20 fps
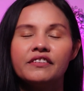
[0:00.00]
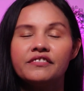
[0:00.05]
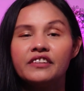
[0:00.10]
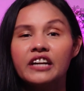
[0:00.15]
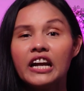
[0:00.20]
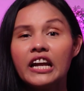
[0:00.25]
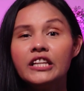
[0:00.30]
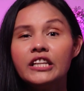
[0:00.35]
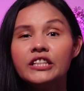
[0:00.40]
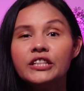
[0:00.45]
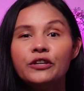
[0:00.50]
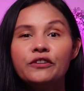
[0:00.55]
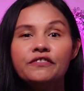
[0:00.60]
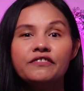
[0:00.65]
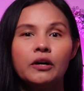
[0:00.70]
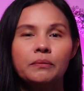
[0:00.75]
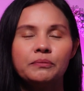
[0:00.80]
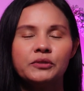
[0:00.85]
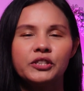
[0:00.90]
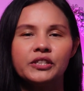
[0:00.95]
a variety of
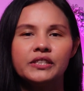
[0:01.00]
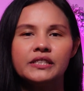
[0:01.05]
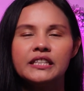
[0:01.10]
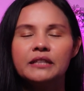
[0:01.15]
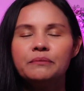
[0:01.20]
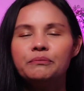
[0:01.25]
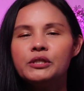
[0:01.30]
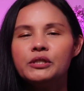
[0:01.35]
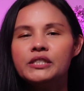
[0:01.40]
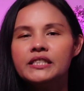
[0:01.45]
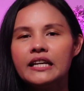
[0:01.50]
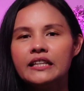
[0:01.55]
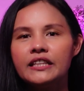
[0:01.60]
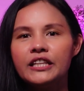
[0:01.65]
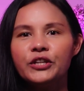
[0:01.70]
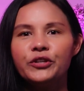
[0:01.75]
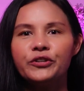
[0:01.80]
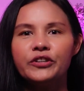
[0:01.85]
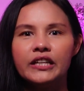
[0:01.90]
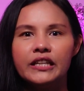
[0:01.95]
options in
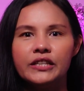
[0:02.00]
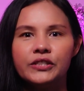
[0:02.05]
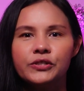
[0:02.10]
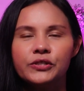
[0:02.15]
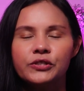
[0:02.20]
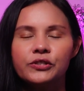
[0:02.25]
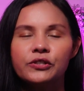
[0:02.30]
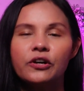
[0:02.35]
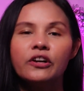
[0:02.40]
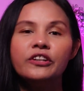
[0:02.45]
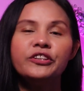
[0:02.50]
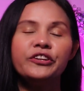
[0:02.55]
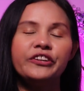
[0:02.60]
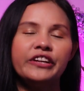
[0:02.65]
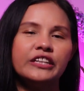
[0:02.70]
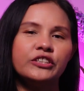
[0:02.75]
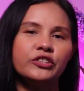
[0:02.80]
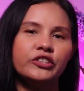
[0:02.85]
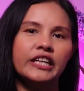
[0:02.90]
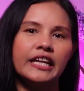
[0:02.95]
presenting your lists on your
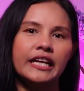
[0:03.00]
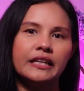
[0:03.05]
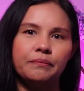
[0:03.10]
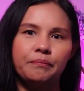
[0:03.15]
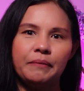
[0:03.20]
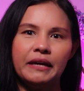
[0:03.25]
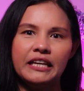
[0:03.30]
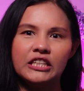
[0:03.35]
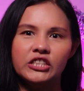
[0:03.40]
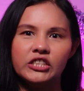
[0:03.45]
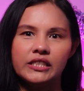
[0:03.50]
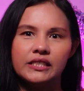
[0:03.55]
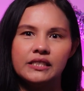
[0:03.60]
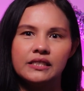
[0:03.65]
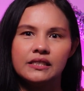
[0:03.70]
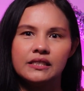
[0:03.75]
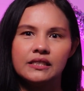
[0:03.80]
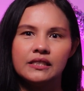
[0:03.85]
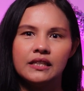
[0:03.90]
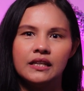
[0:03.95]
intranet
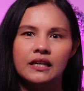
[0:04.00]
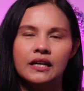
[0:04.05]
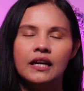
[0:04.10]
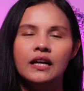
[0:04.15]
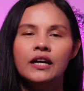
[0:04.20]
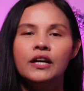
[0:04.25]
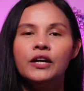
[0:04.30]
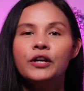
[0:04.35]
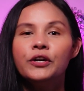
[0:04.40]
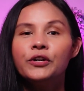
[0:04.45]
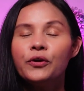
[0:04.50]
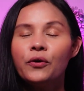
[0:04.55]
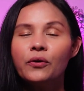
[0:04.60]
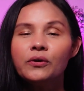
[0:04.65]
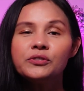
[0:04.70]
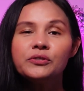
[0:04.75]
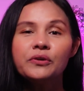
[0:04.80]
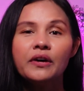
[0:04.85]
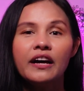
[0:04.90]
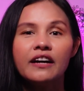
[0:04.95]
pages. You
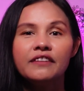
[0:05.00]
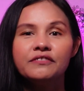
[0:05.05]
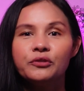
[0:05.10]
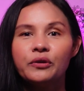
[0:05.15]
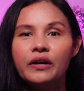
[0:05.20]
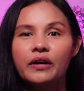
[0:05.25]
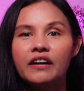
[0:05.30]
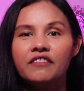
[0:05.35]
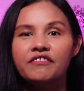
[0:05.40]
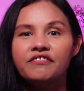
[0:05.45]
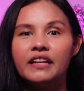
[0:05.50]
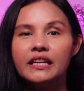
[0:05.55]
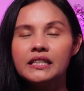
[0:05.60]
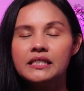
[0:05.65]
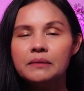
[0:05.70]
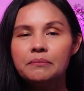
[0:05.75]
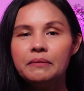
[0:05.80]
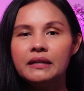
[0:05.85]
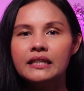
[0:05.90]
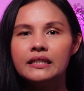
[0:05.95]
also have to have
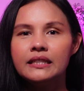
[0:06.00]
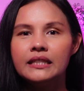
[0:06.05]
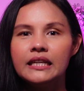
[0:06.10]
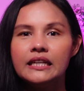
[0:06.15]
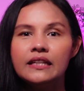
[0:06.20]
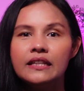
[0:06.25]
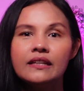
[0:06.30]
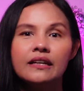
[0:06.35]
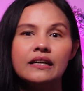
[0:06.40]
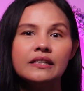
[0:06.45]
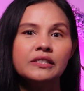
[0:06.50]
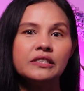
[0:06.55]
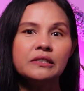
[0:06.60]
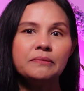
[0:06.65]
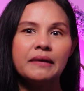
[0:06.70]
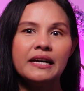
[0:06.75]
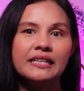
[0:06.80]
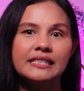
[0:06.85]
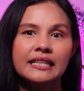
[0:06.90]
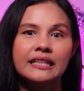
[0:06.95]
flexibility in
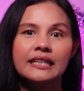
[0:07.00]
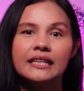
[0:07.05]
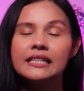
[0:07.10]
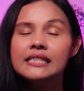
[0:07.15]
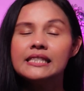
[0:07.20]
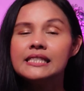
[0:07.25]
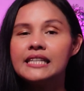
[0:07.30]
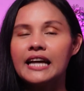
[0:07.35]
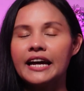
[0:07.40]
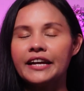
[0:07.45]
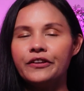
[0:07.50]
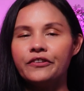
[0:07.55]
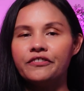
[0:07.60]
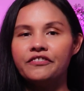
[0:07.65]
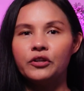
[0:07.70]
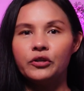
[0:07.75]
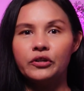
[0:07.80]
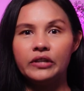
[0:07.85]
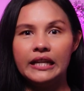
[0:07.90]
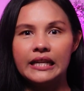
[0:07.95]
customizing the design of
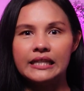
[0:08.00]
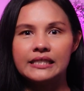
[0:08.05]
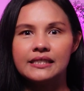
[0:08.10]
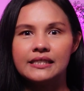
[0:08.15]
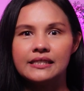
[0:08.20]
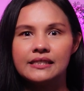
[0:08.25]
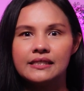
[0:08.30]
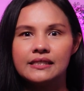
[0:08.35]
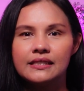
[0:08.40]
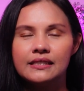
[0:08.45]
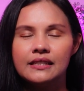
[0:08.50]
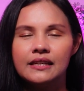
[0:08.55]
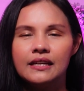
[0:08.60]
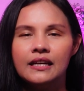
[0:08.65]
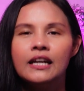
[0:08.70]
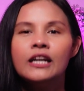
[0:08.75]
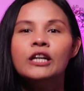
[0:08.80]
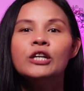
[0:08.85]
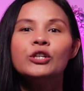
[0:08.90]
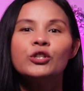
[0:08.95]
your lists.
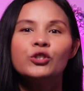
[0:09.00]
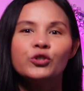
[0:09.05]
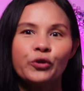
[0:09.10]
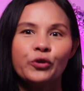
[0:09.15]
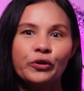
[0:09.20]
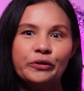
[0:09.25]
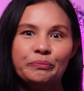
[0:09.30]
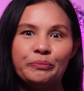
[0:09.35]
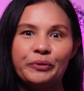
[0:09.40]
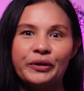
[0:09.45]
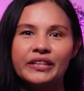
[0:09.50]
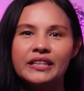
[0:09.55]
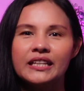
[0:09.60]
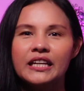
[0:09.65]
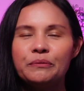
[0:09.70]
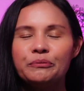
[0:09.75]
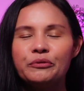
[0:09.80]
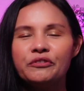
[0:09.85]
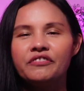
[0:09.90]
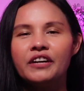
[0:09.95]
ShortPoint
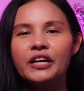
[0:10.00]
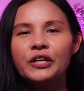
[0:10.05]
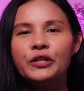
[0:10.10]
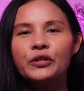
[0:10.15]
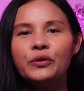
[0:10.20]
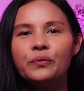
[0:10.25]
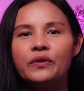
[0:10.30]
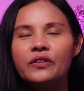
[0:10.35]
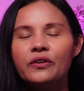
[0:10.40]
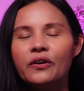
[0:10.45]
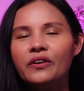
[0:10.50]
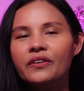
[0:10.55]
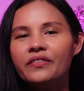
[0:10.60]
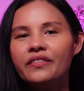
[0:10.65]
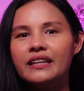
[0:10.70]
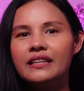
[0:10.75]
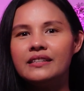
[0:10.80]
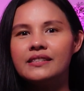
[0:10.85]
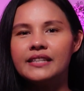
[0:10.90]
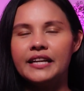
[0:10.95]
can provide you with all
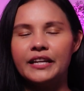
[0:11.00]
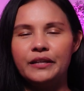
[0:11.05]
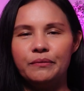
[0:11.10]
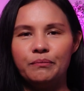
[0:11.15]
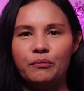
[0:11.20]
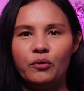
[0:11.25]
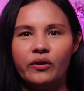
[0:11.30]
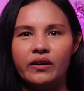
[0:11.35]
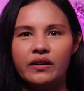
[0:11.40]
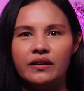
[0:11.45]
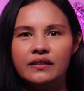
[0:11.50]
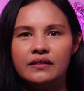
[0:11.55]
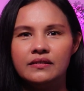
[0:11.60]
these and more.